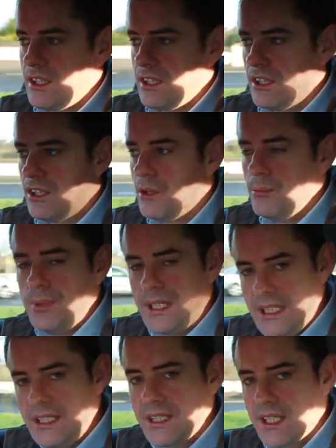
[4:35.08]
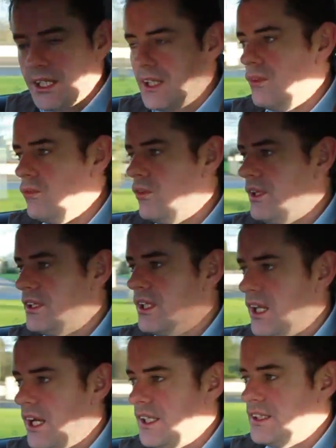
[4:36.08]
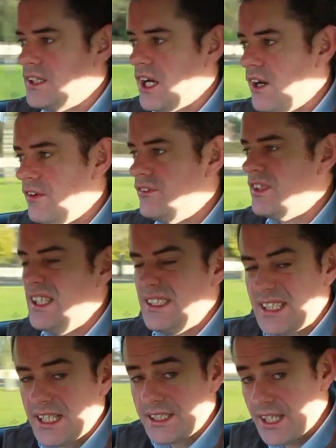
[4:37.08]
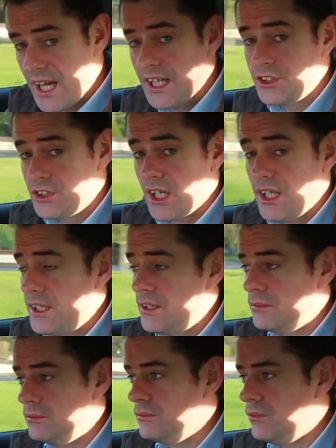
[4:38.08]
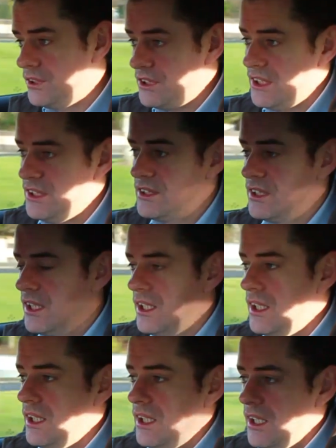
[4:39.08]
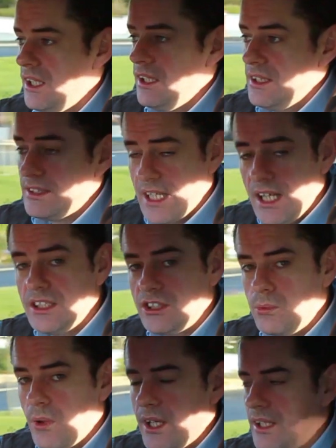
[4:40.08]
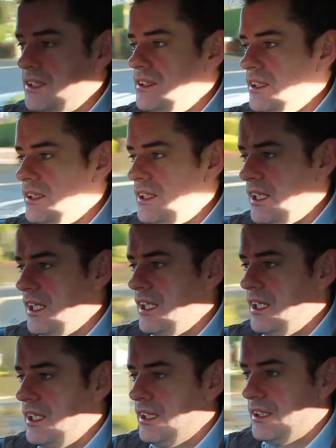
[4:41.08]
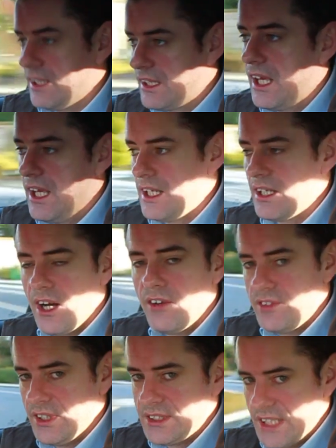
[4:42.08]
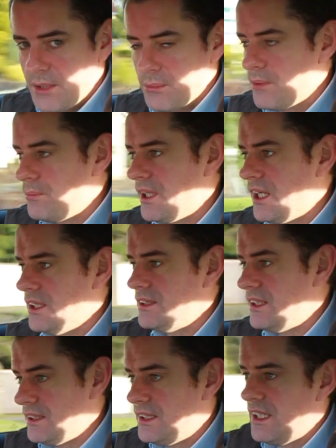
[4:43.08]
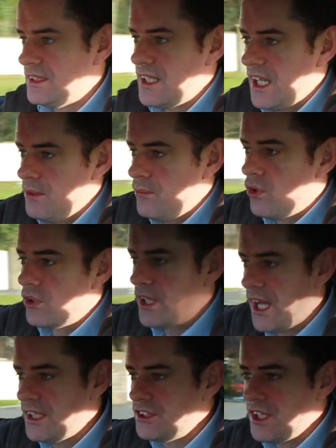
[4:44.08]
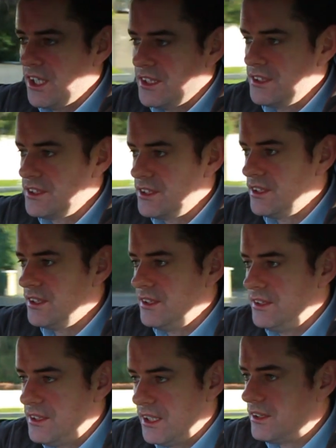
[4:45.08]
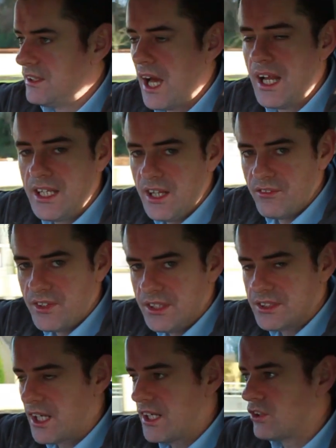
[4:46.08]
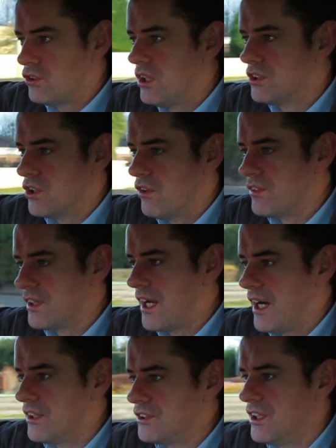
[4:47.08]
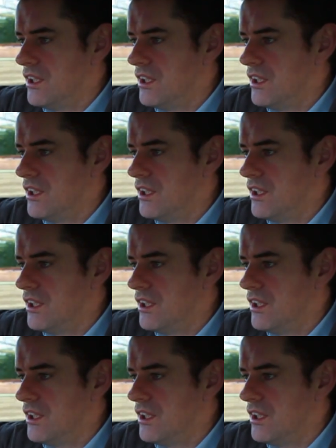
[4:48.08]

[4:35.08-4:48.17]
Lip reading: competing with the likes of the Nissan Qashqai, which is sales-wise the king of this segment because they sell more Qashqais than any of these kind of crossover cars.